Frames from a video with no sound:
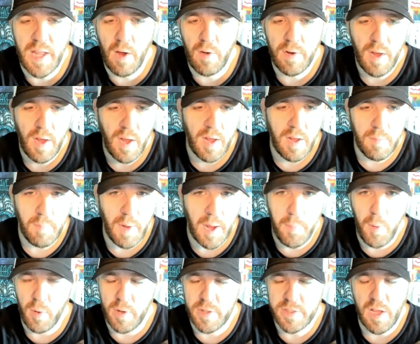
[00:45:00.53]
down, my
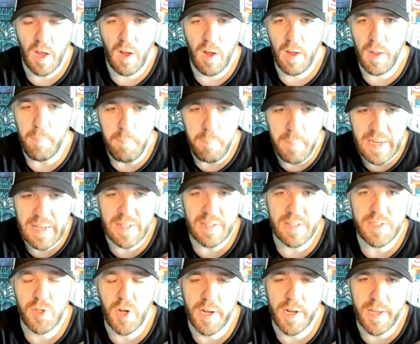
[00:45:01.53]
opponents
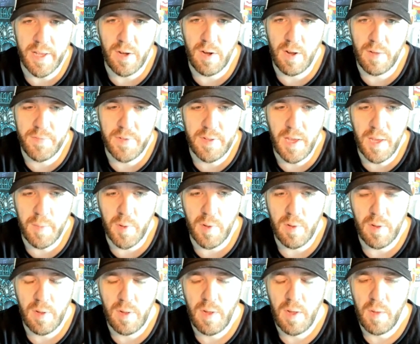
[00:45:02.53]
immediately try to get it off the
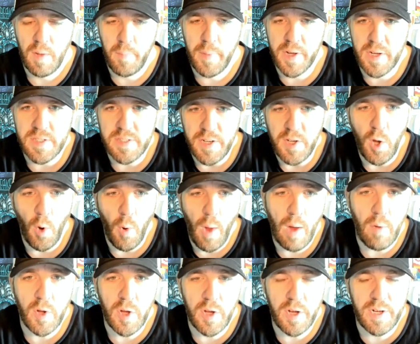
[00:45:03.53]
table because they know
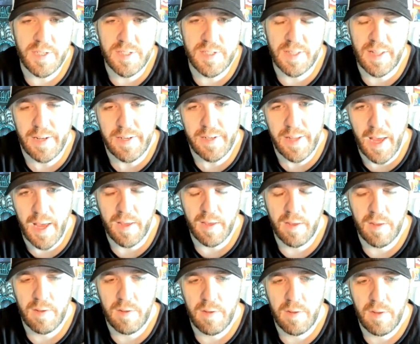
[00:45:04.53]
how good it is in that
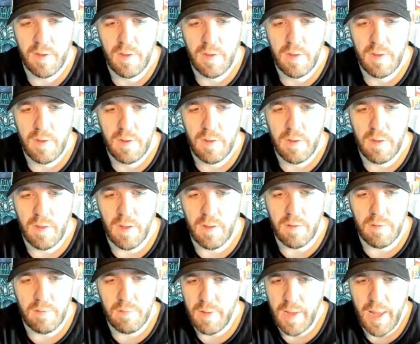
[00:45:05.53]
deck.
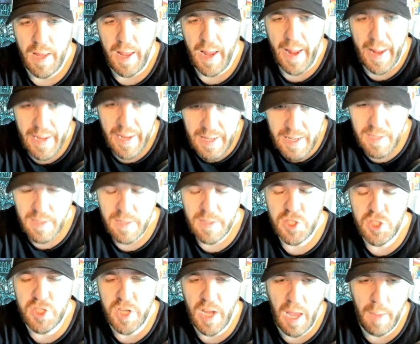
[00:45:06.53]
Any
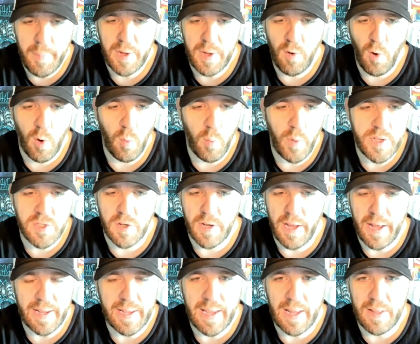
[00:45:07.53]
shaman or wizard,
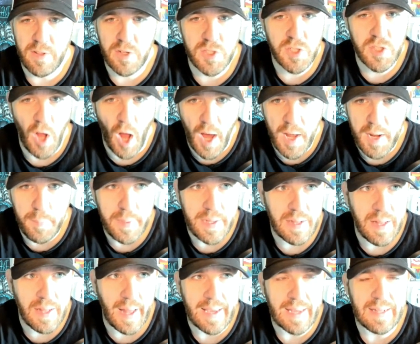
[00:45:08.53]
and again, there's got to be
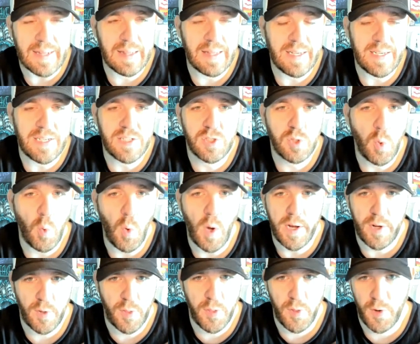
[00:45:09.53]
like at least
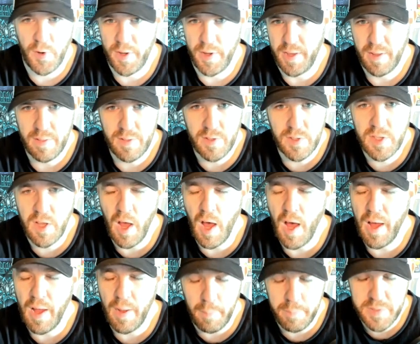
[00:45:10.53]
20 or 30.
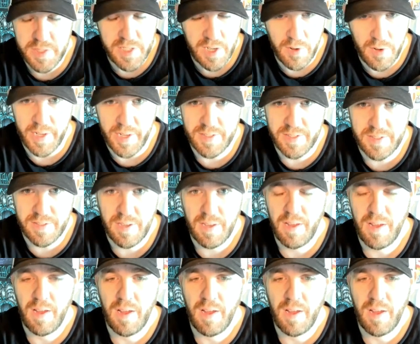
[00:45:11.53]
I'm serious.